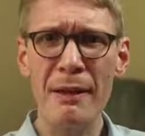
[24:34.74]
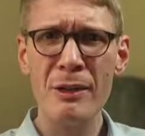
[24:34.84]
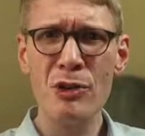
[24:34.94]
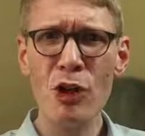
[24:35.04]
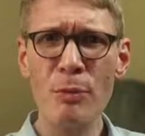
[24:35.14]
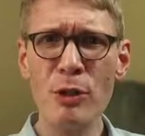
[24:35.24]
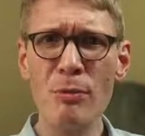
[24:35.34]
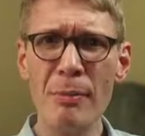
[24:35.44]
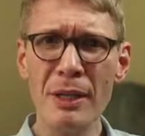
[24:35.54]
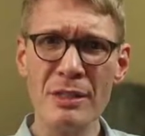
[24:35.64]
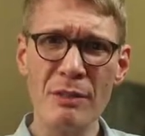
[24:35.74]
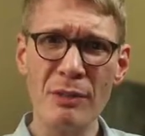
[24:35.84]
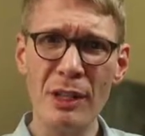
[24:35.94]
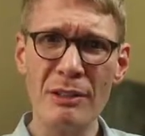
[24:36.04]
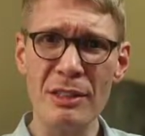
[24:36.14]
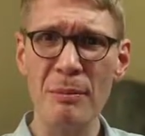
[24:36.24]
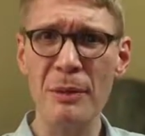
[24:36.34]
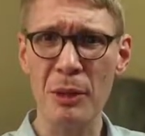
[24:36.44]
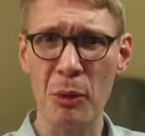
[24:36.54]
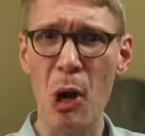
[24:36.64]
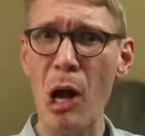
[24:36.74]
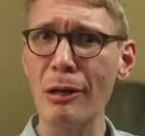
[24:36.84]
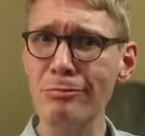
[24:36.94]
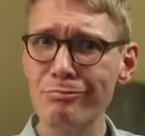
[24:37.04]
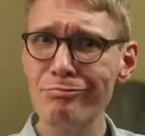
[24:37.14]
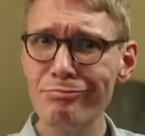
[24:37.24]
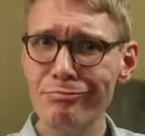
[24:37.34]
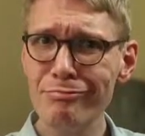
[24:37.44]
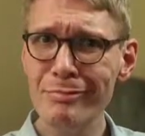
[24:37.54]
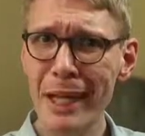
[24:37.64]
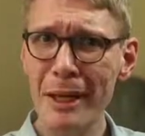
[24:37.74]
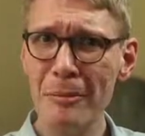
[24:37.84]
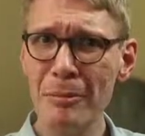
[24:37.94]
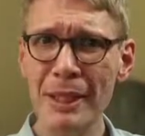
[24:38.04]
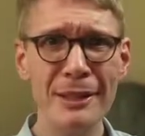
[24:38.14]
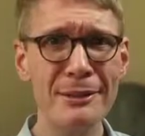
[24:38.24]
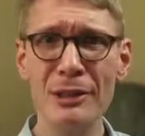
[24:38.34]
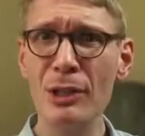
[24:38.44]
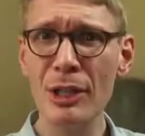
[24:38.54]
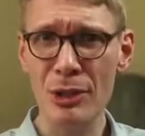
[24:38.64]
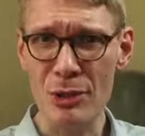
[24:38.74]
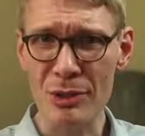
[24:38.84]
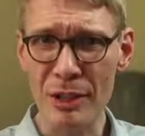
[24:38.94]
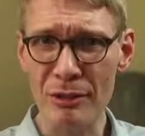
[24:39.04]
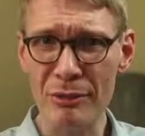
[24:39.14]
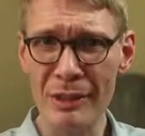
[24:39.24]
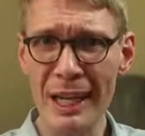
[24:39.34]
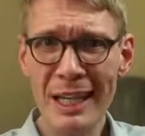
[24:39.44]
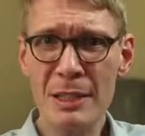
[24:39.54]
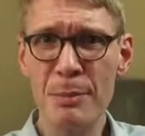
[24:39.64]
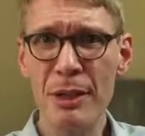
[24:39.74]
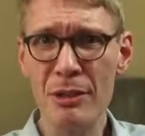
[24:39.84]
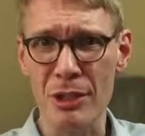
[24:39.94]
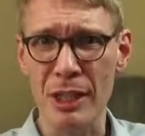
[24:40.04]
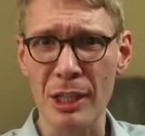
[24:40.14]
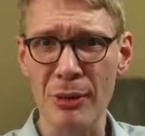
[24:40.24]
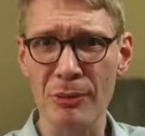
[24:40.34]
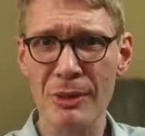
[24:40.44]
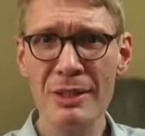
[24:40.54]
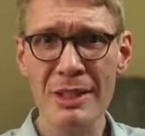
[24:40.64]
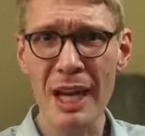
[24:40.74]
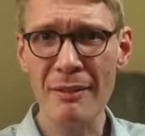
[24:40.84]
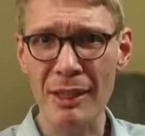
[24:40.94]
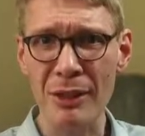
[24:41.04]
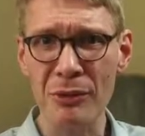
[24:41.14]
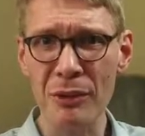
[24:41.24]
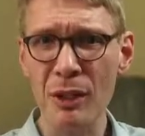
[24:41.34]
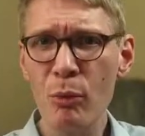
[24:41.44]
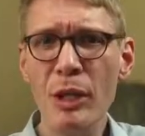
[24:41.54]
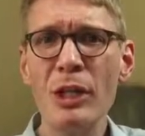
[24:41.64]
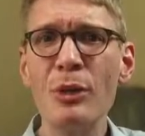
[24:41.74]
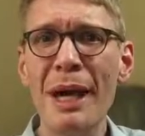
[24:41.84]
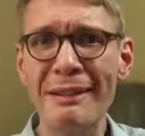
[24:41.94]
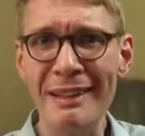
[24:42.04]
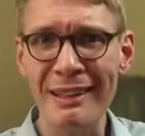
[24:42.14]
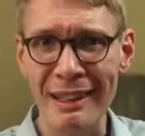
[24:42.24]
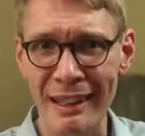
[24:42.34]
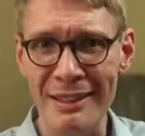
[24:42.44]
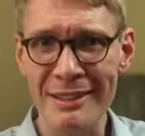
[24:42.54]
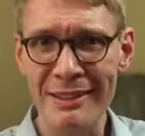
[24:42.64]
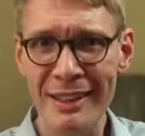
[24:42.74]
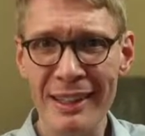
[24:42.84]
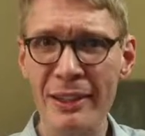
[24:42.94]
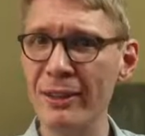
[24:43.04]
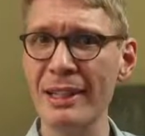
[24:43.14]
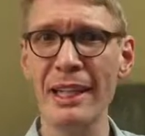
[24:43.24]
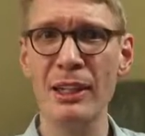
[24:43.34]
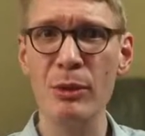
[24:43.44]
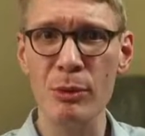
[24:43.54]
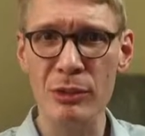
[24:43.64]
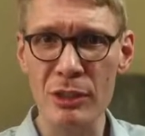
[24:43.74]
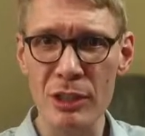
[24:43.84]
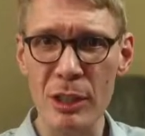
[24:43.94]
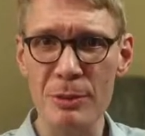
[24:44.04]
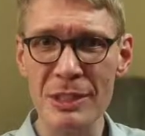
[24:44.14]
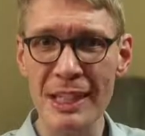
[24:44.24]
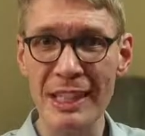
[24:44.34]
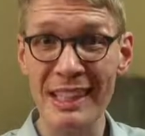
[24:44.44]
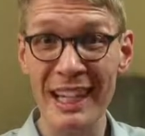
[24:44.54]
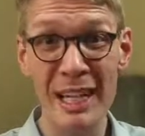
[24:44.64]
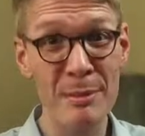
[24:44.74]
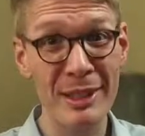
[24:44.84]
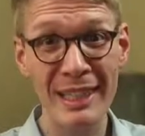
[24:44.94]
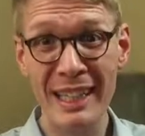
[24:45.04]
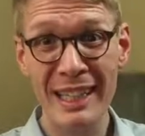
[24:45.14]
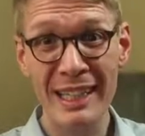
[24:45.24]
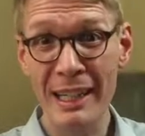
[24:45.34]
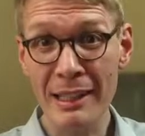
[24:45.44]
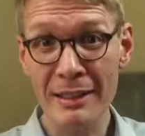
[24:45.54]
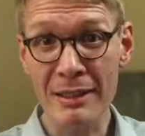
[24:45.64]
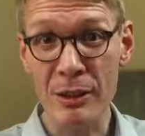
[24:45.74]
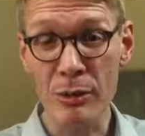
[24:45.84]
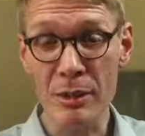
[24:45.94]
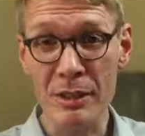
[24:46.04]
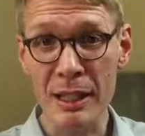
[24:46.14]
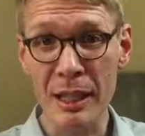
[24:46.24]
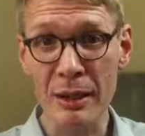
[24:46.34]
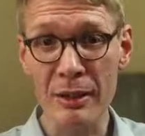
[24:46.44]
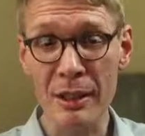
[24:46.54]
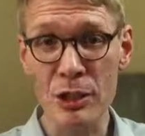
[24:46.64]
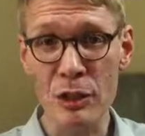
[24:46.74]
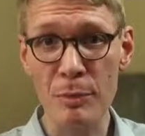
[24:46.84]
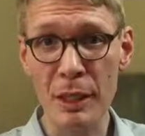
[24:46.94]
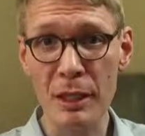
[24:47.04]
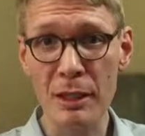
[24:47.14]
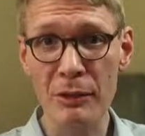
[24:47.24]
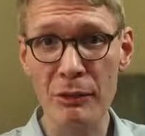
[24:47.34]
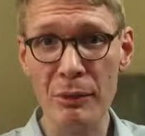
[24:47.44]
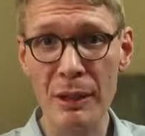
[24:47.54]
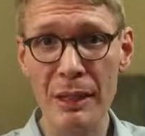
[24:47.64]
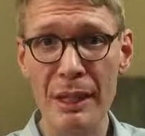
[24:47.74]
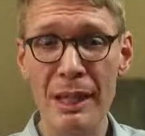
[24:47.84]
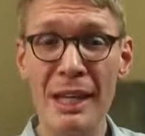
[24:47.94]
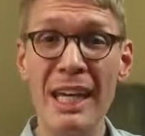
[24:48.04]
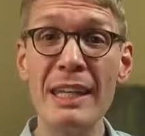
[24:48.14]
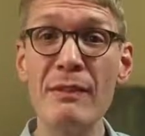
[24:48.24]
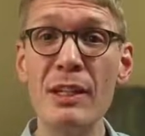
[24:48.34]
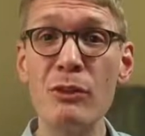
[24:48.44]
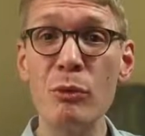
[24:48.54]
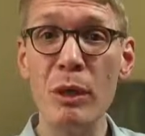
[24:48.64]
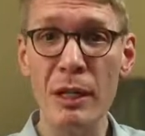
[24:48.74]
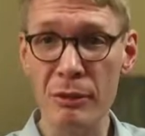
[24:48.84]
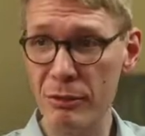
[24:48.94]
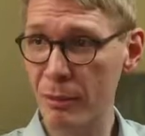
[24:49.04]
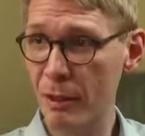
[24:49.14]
Job, you must have done something wrong. Yeah, because look at yourself. God is punishing you. This is obvious. What are you not telling us, right? It looked like you were such an upstanding guy, but God doesn't do this kind of thing just because, right? And even his wife,